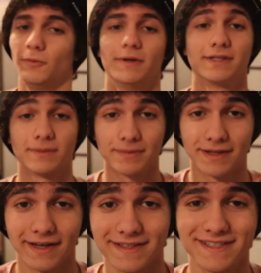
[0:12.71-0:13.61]
What is up, you
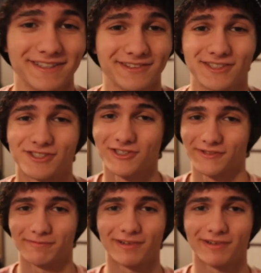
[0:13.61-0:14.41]
guys? This is Trigger